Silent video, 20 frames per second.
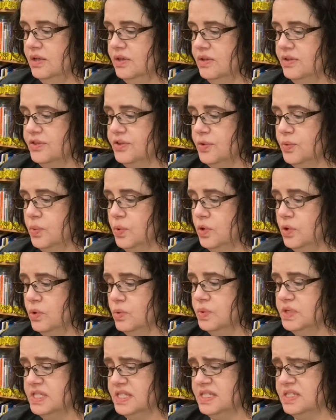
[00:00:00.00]
The wool
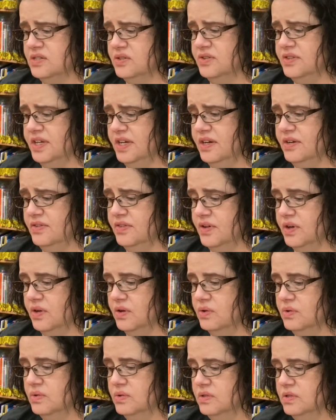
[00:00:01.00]
was still there,
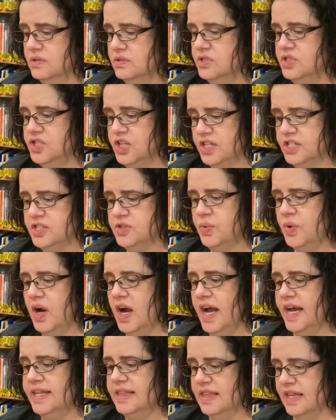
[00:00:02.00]
though, just where
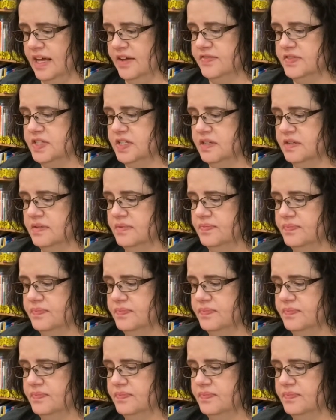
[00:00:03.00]
I'd left it.